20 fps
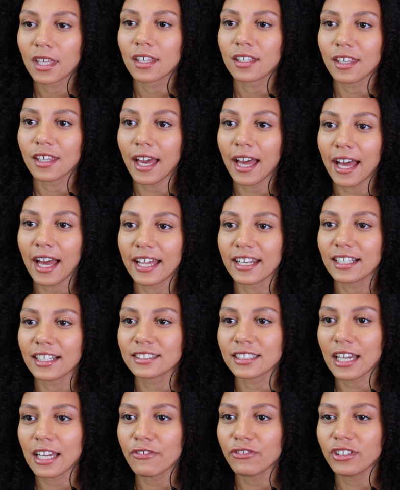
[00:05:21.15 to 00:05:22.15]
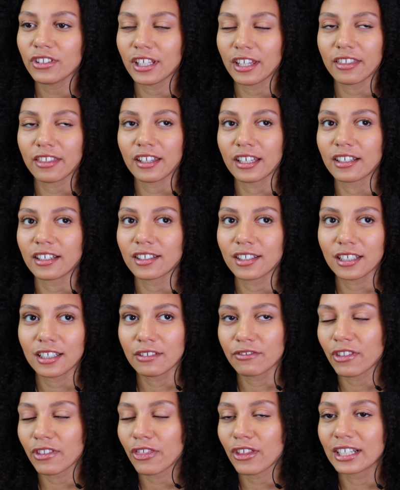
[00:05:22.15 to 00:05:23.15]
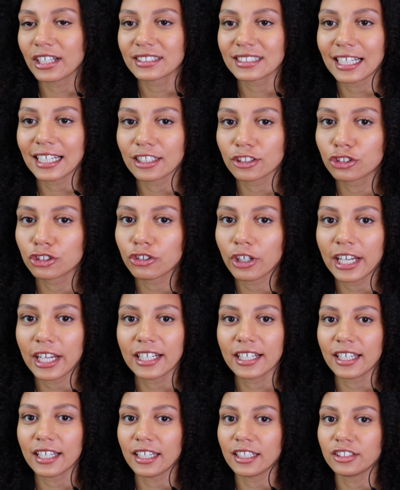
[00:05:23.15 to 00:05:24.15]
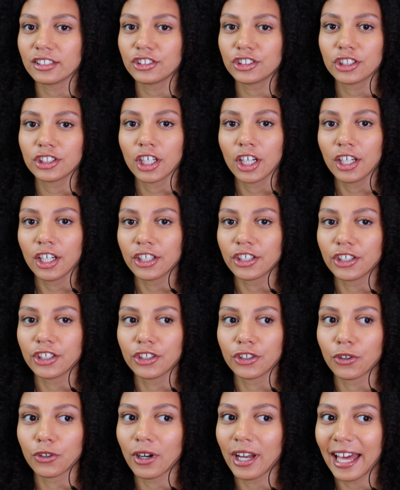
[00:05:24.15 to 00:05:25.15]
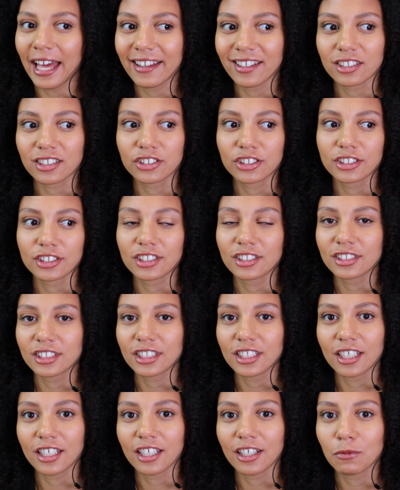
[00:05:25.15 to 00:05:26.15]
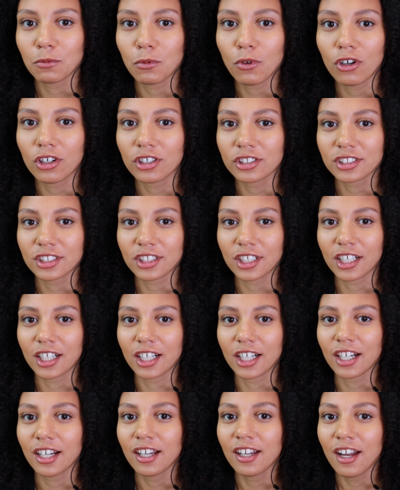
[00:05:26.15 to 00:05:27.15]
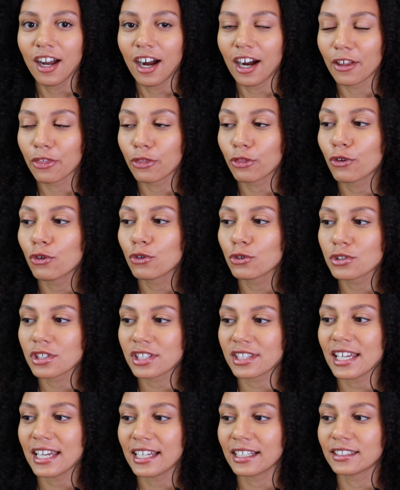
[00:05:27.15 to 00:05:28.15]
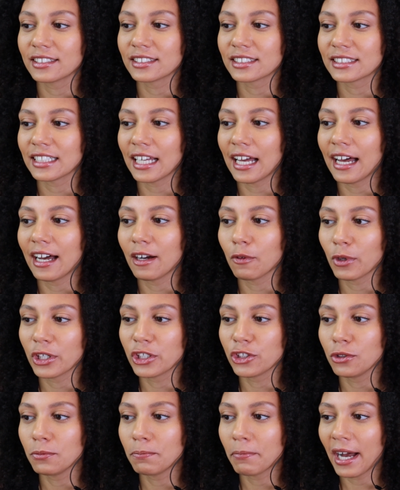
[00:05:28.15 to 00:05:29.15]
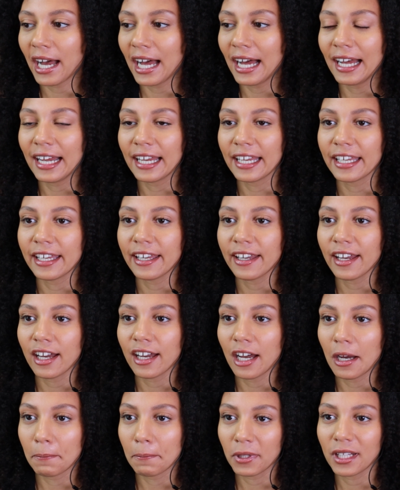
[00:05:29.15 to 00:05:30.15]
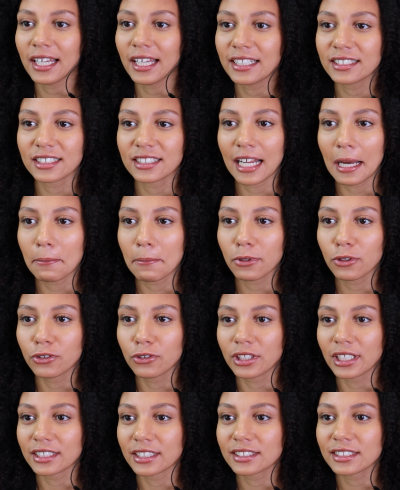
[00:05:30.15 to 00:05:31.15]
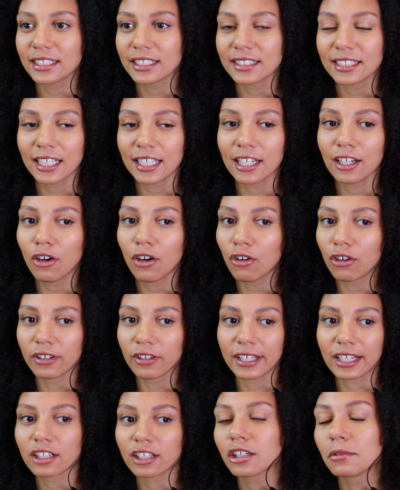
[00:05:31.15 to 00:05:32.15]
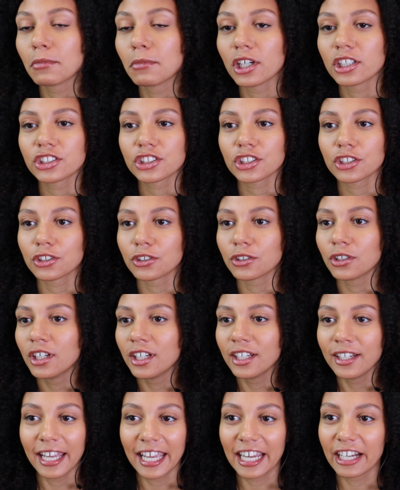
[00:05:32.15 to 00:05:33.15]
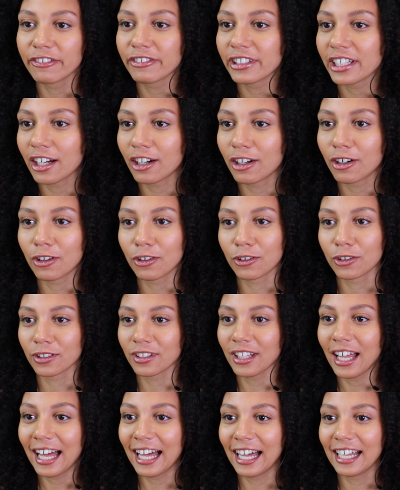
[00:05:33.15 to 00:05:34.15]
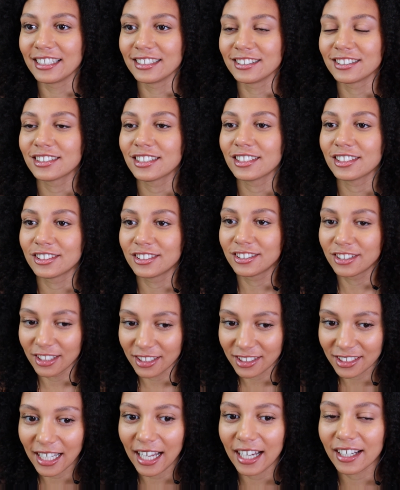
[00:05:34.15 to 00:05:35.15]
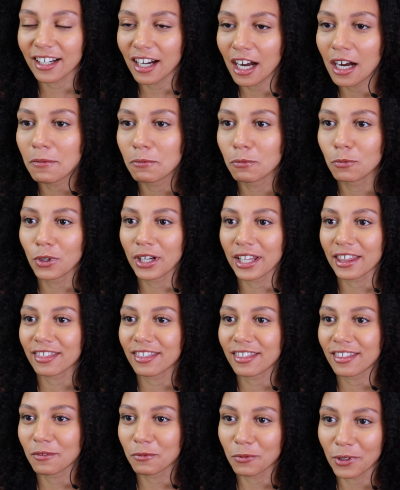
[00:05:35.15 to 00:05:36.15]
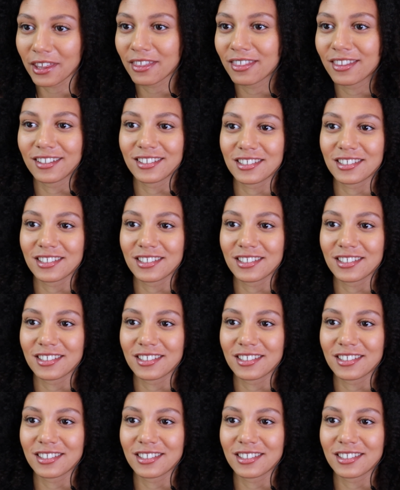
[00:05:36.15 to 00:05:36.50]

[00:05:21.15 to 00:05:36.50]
Yeah, and I definitely think even things like drainage, electricity, water, are those things that when you buy a place in Appolonia City or like a commercial area or land, does that come with the